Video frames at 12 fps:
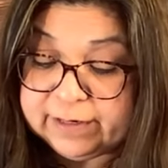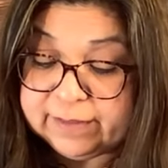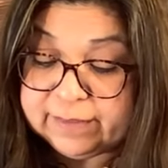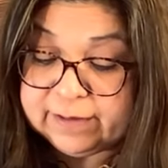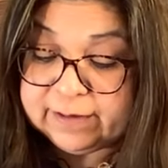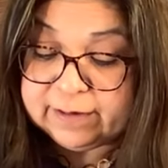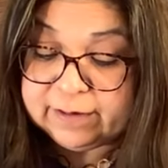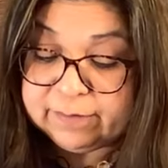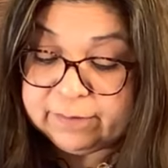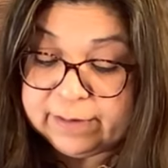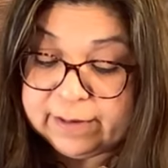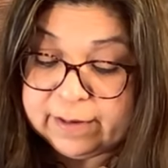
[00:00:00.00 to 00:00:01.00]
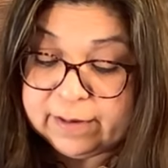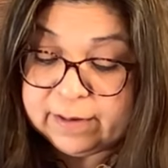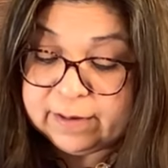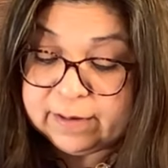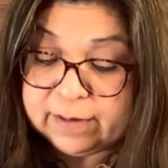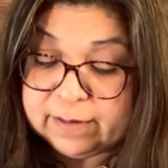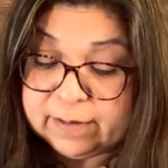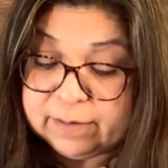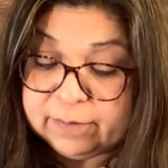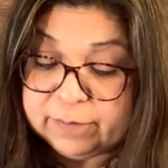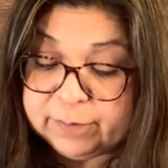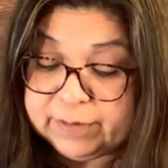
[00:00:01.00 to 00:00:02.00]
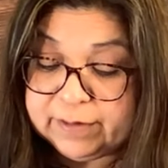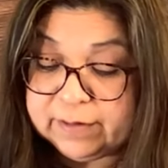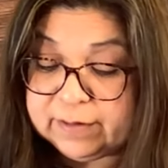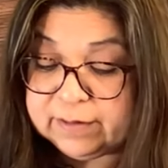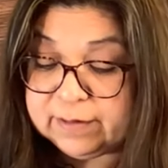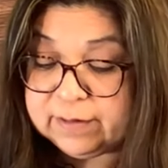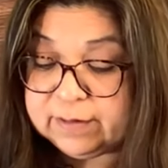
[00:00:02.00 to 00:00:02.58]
I think I will be done.